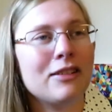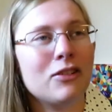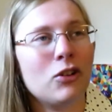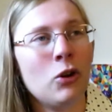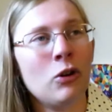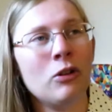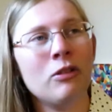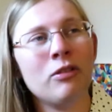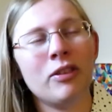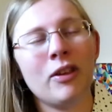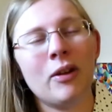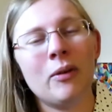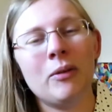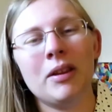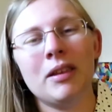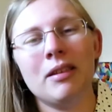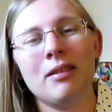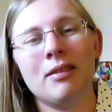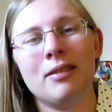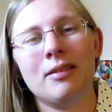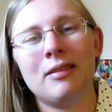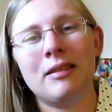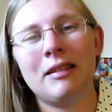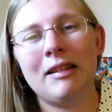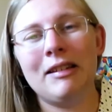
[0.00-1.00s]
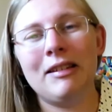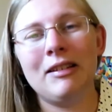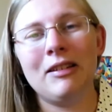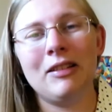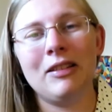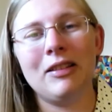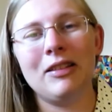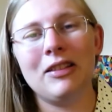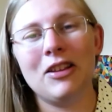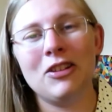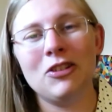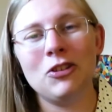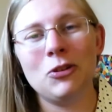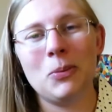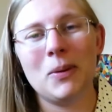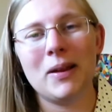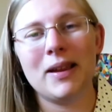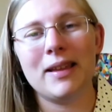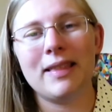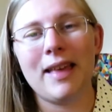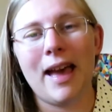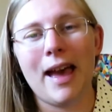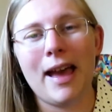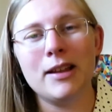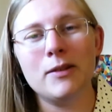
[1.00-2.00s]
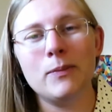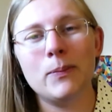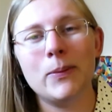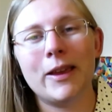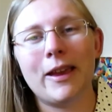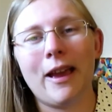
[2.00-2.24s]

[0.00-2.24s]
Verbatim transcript: Turns out he's still doing that